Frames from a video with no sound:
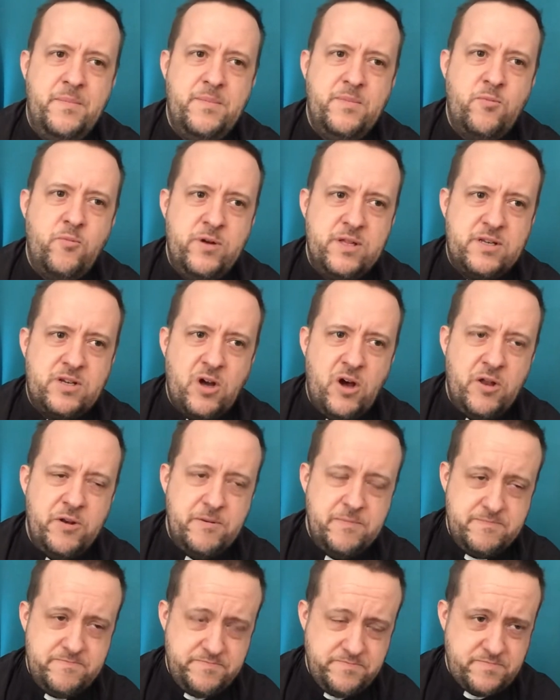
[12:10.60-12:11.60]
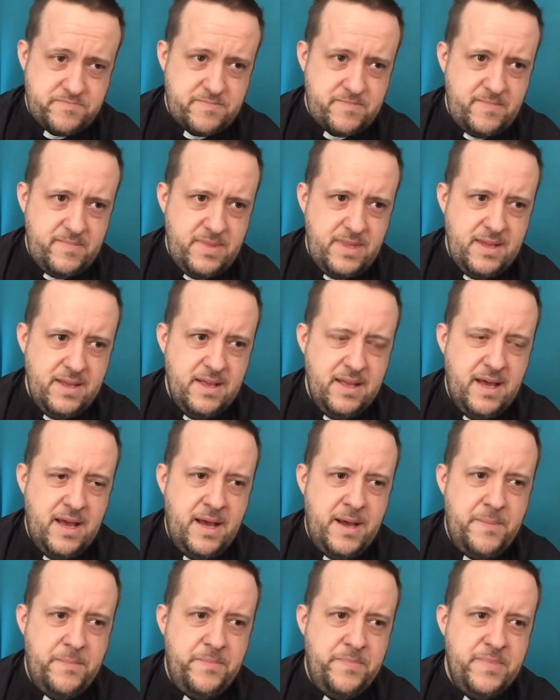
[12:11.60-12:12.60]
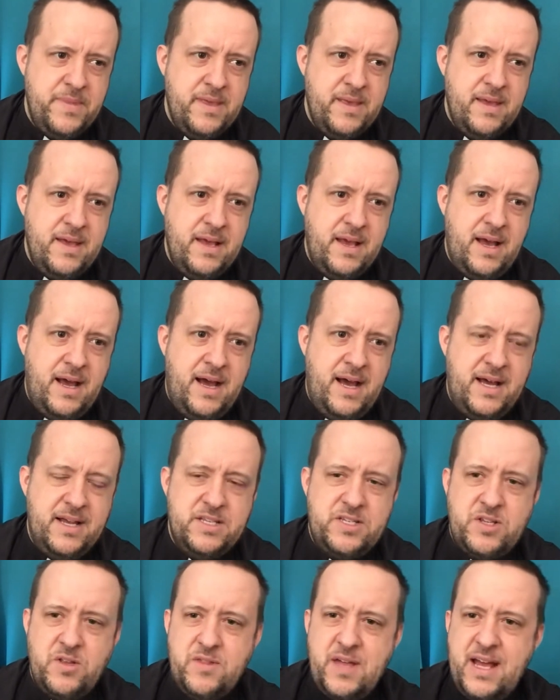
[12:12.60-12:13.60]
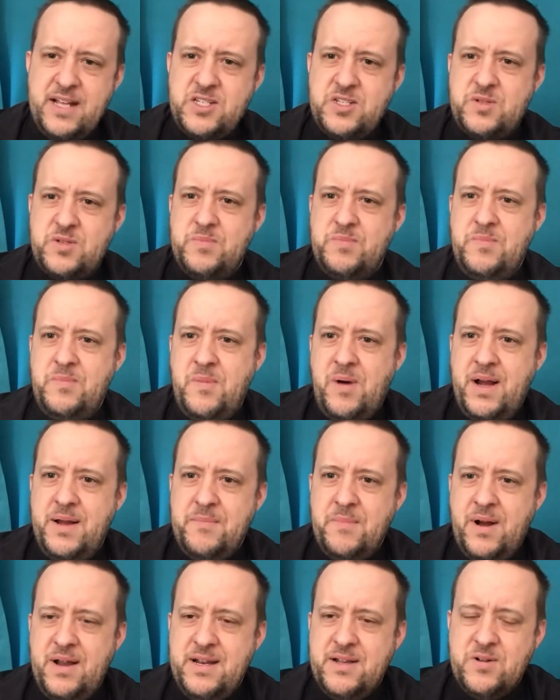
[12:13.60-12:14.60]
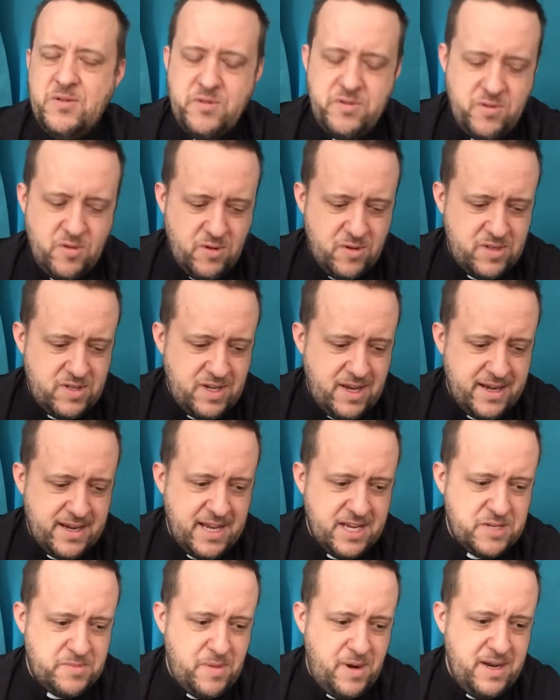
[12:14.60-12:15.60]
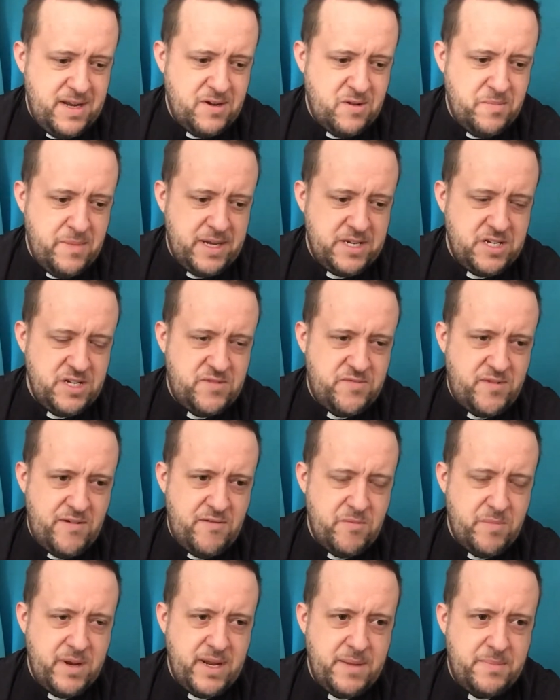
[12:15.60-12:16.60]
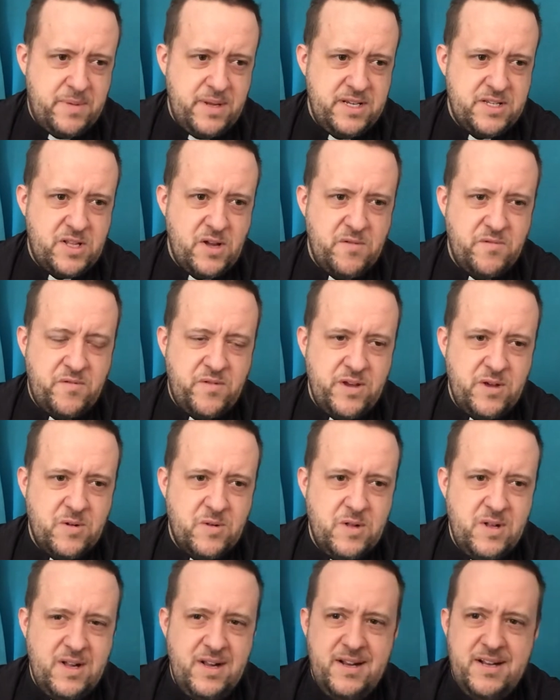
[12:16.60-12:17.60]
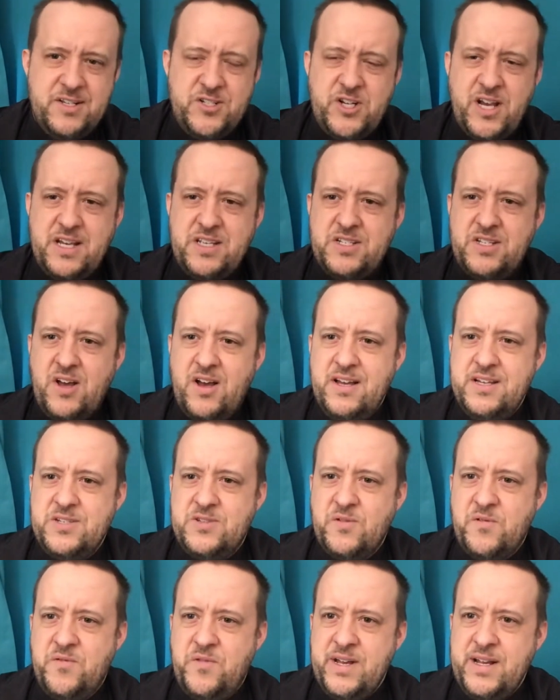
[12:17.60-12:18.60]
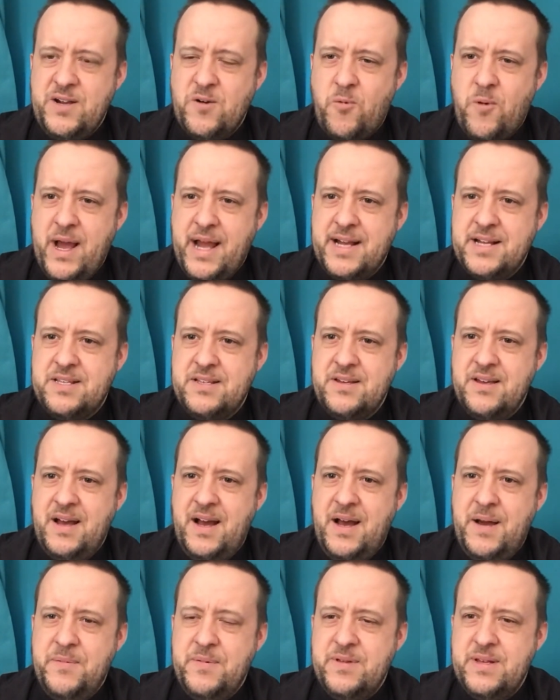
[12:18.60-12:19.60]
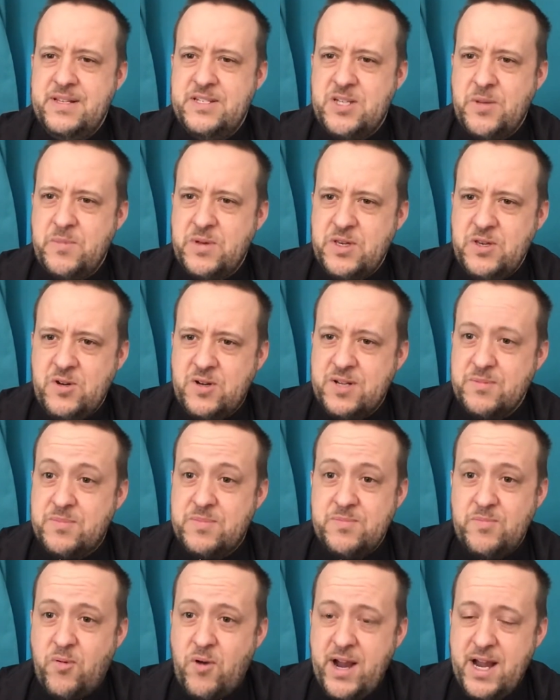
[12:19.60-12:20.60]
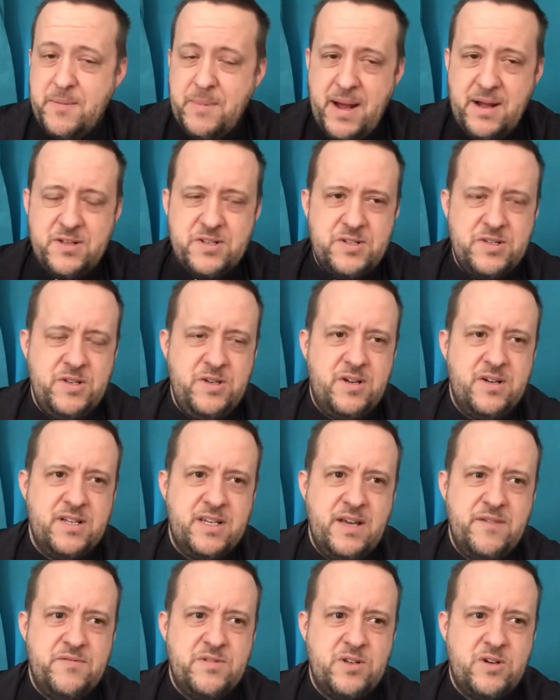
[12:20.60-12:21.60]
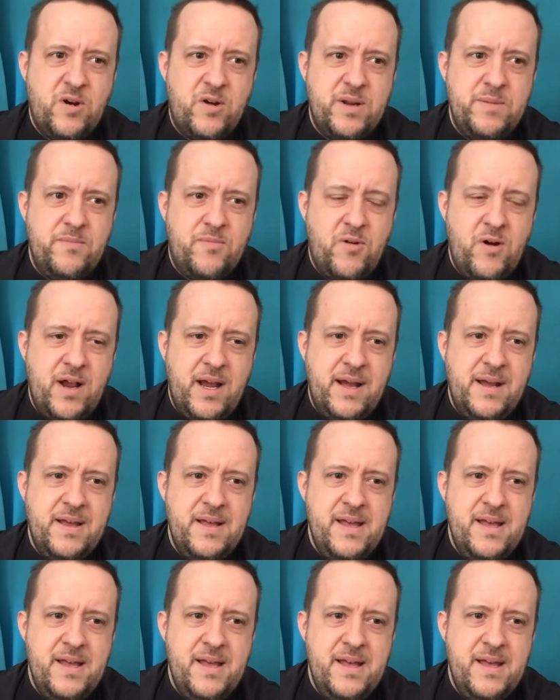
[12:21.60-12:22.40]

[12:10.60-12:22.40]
with God. So that's my little thoughts, I guess, my little message for everybody. Please don't feel chastised or finger wagged. It's something you can pray about, you can give to God in prayer.